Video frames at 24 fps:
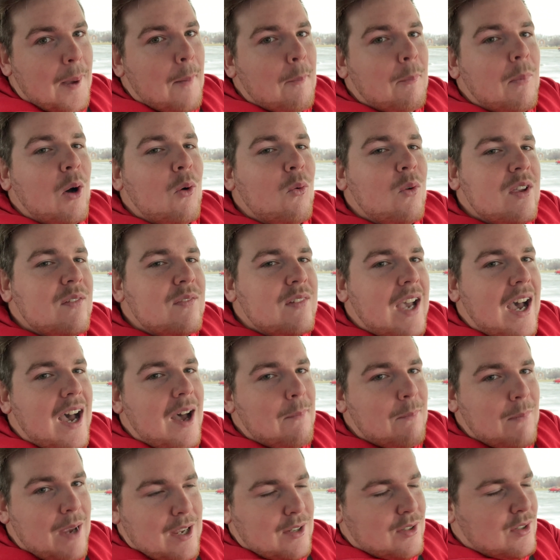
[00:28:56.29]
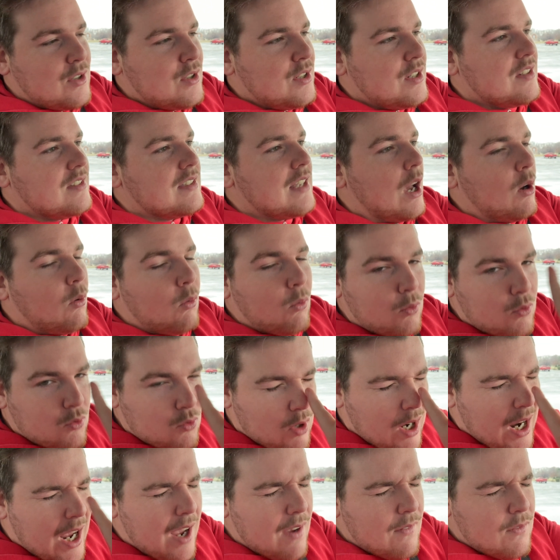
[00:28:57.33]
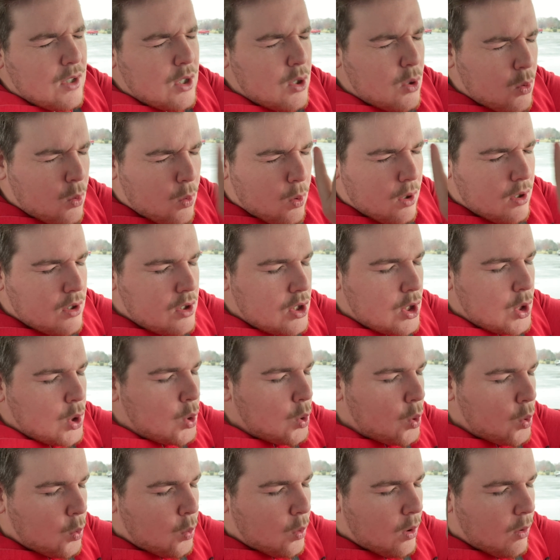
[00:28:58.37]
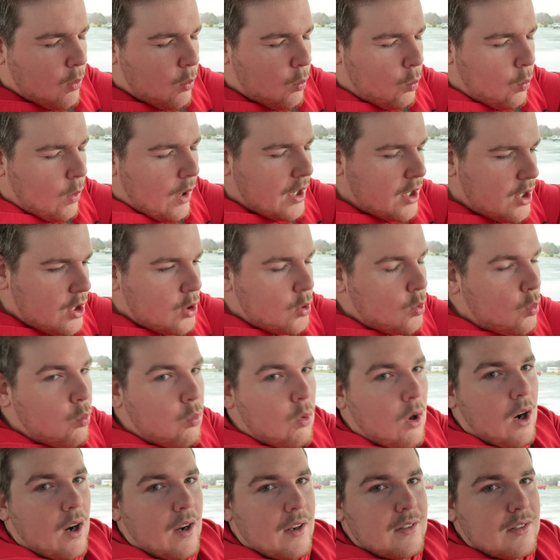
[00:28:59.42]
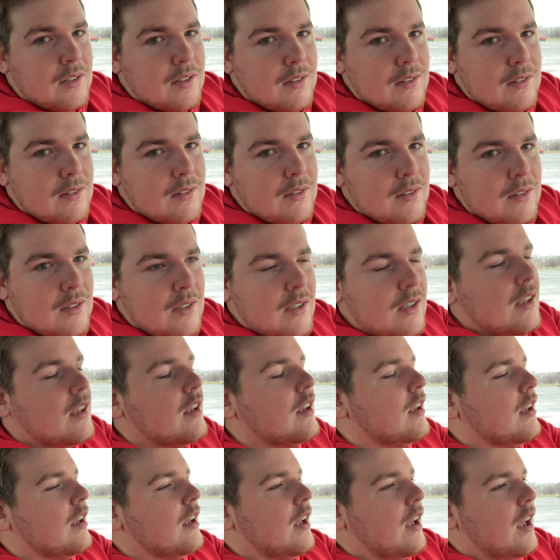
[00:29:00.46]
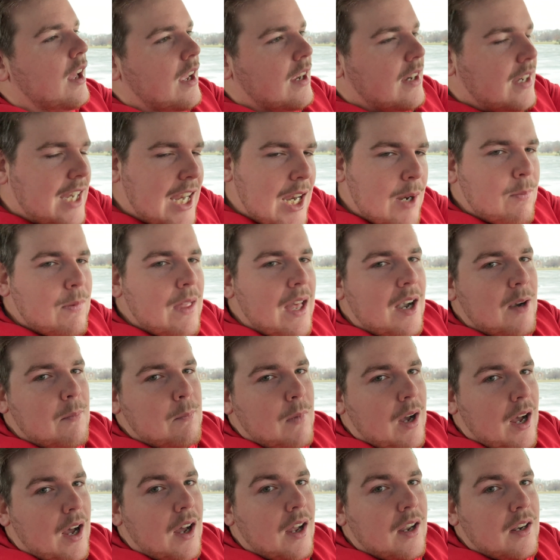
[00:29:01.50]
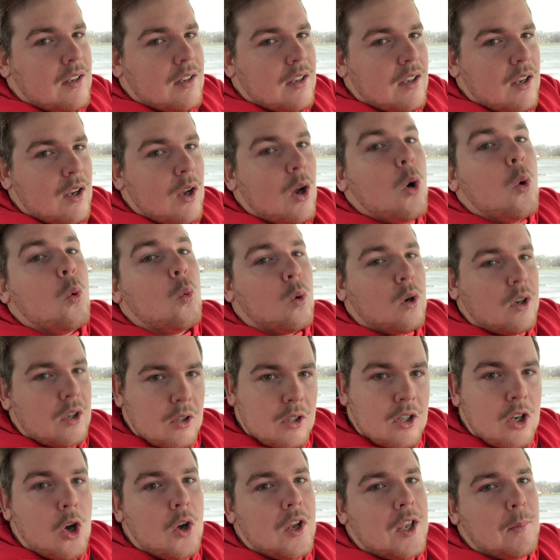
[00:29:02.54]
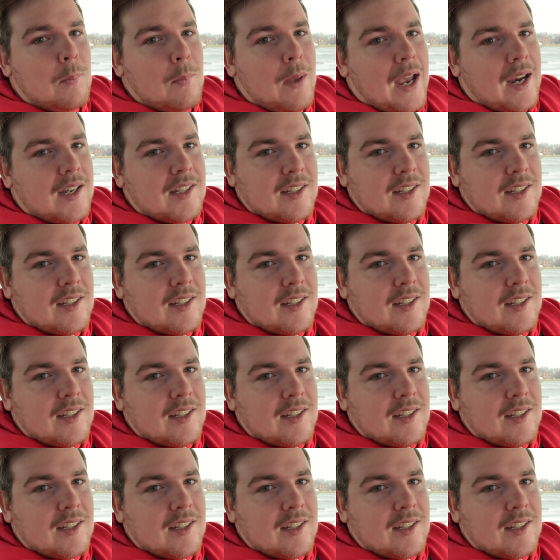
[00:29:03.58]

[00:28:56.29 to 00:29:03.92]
But we've got messages that will drive you to what you want. Keep that in mind. We're going to go hit back